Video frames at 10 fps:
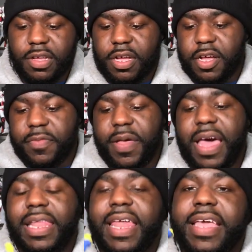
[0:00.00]
Um,
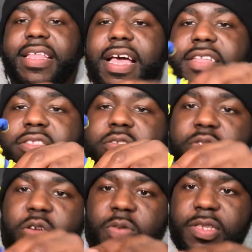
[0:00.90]
I like, I did
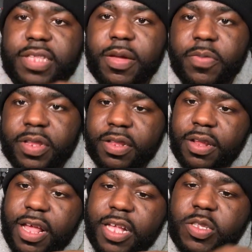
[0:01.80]
notice that
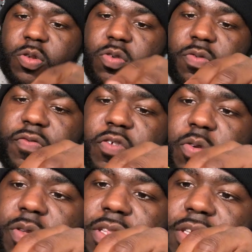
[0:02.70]
when I saw a
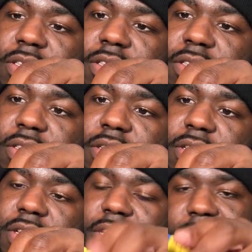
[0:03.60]
review on this,
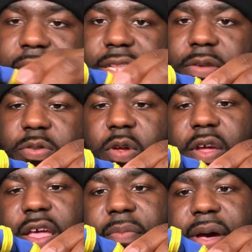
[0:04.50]
that they were
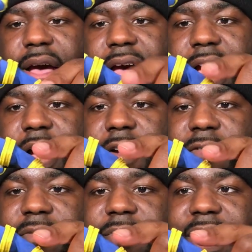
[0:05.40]
talking about
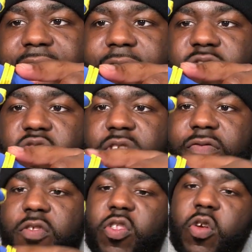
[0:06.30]
how they have two
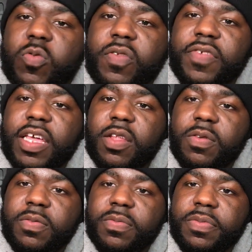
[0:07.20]
different tones of yellow.